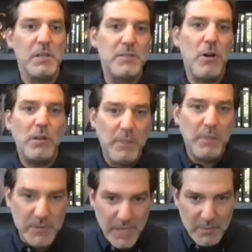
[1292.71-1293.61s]
Talked
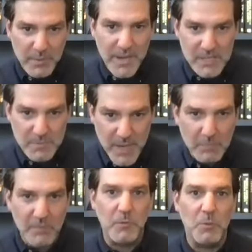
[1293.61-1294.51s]
about data pass back
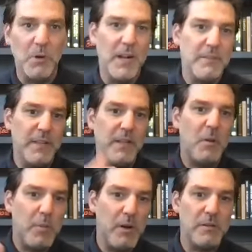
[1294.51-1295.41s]
before, and I think
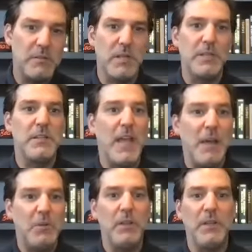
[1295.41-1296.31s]
about partners like
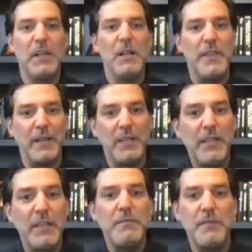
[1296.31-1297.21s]
TapClicks that
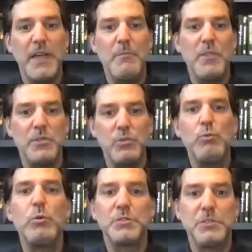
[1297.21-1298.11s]
give them the
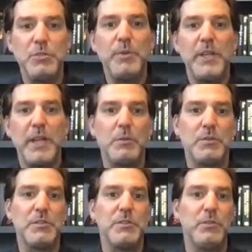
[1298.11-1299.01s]
tools to be
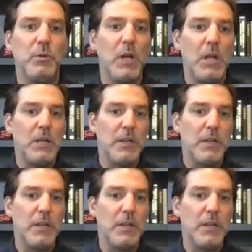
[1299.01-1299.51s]
able to,